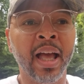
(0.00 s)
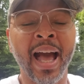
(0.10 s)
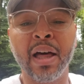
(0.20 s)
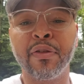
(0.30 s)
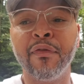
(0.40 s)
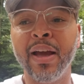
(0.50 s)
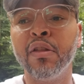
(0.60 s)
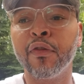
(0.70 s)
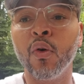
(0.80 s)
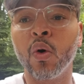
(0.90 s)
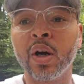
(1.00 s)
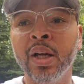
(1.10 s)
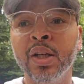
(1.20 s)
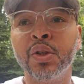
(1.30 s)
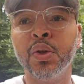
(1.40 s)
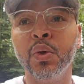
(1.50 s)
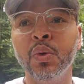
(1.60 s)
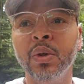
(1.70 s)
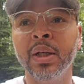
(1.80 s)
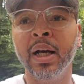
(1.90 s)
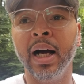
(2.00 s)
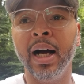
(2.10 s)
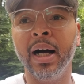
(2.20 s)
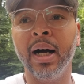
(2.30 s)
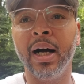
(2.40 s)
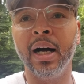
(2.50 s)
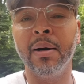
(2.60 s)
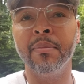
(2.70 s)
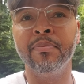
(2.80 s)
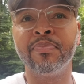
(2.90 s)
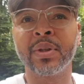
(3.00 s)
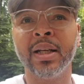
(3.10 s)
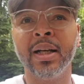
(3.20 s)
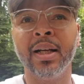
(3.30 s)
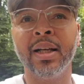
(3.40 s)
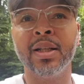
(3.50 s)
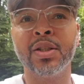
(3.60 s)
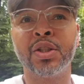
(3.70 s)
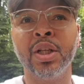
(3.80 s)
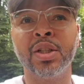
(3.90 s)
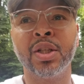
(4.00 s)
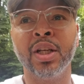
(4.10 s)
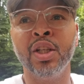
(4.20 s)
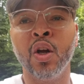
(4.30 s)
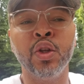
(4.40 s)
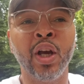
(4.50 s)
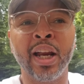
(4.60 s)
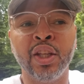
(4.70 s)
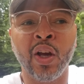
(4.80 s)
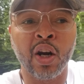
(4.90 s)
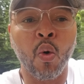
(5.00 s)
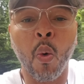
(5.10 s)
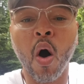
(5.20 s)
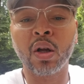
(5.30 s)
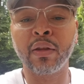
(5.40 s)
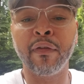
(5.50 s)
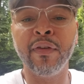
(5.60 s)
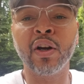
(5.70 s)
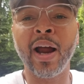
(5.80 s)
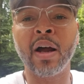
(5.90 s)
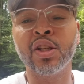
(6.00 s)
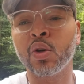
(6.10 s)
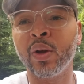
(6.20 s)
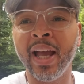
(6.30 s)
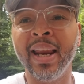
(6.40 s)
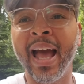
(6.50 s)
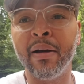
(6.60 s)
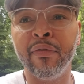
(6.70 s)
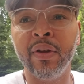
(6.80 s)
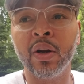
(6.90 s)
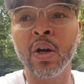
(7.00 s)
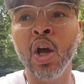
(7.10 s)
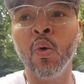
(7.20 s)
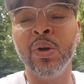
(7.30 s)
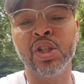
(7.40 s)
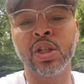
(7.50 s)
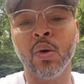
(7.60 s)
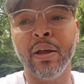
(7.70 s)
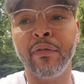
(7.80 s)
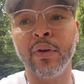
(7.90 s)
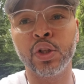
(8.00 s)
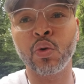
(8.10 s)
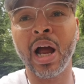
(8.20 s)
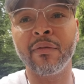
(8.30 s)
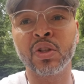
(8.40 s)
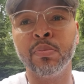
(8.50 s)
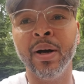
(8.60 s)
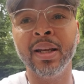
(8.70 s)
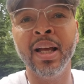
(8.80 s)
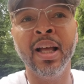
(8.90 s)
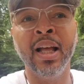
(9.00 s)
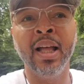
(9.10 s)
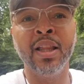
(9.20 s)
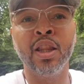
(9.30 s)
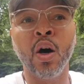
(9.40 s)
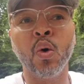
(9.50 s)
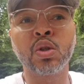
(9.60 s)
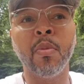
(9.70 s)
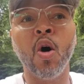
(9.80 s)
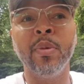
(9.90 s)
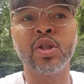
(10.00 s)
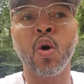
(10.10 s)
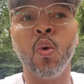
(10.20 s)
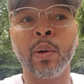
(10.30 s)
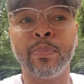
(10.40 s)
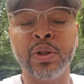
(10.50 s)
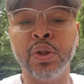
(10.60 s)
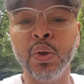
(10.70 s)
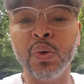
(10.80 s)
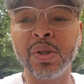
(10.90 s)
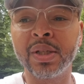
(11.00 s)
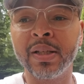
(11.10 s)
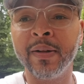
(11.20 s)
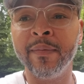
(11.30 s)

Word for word: have faith for to. Uh, um, uh, to, to you know you got you got to walk the fear out. It's okay to have fear. We just don't let fear drive us. But those moments are what produce